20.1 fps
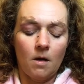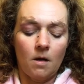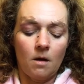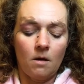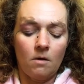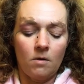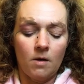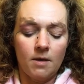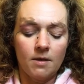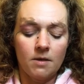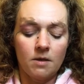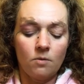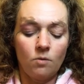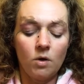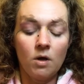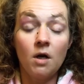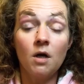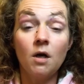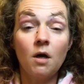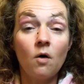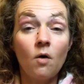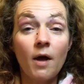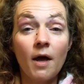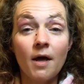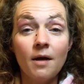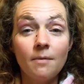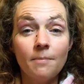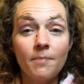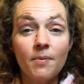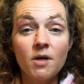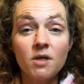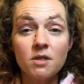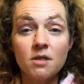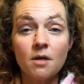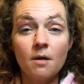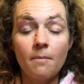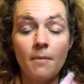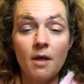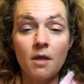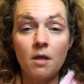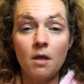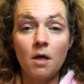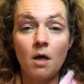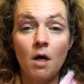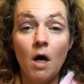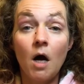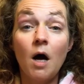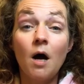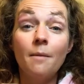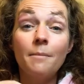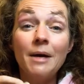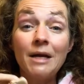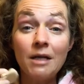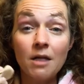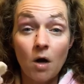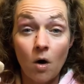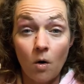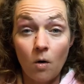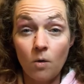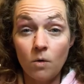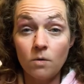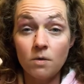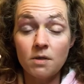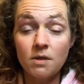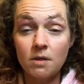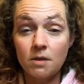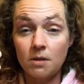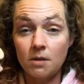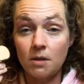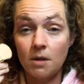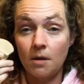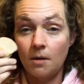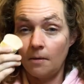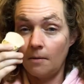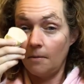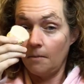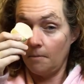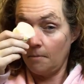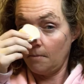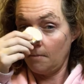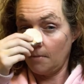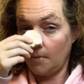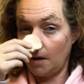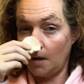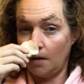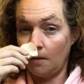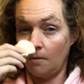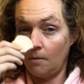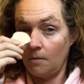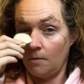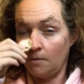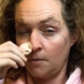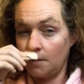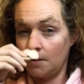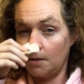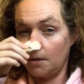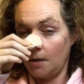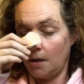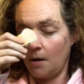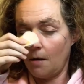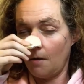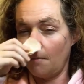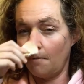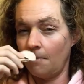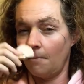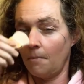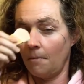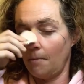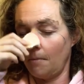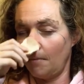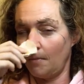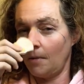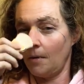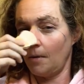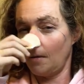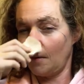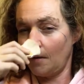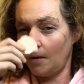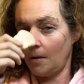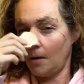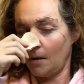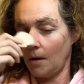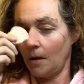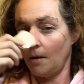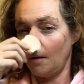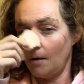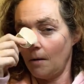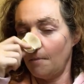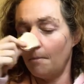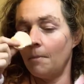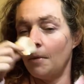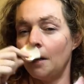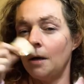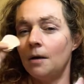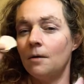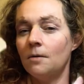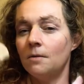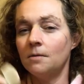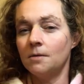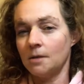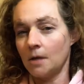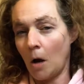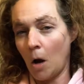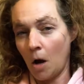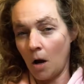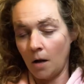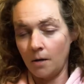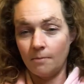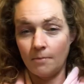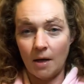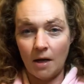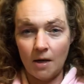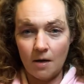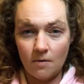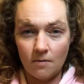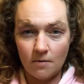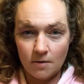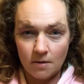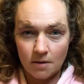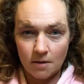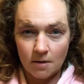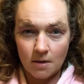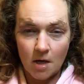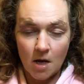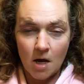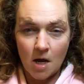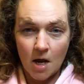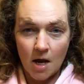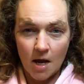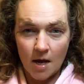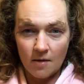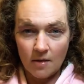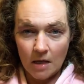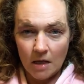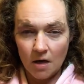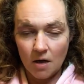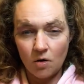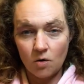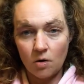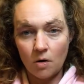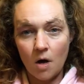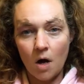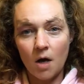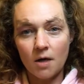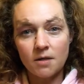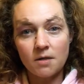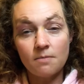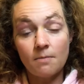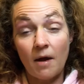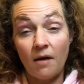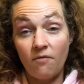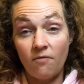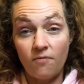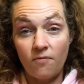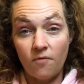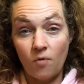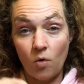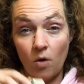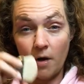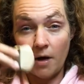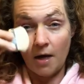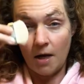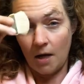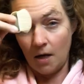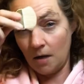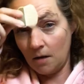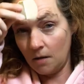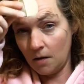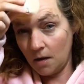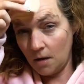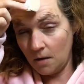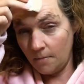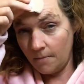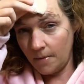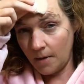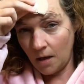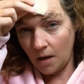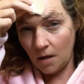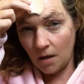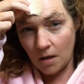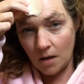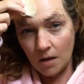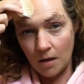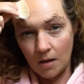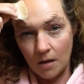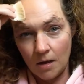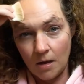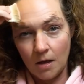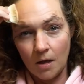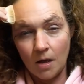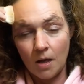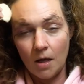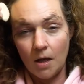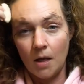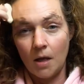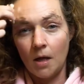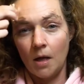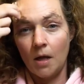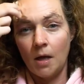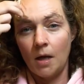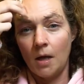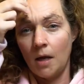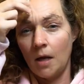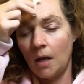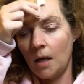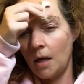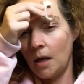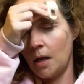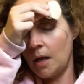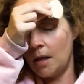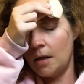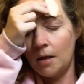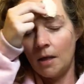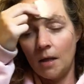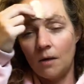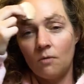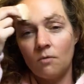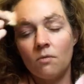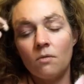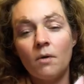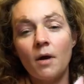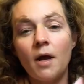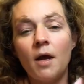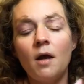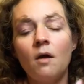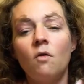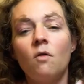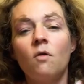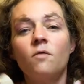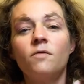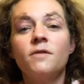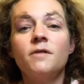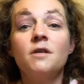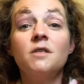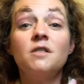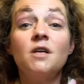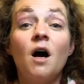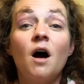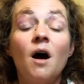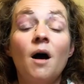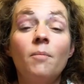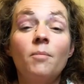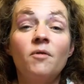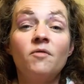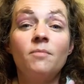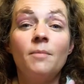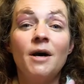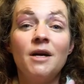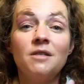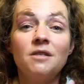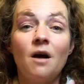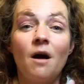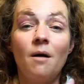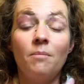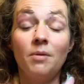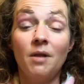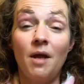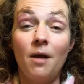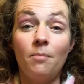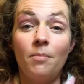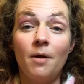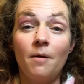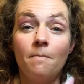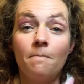All right, so we're gonna go ahead and put some on my nose. My nose, yep. Up my nose, on my nose. And then across my forehead a little bit. And then right over the top of my top lip.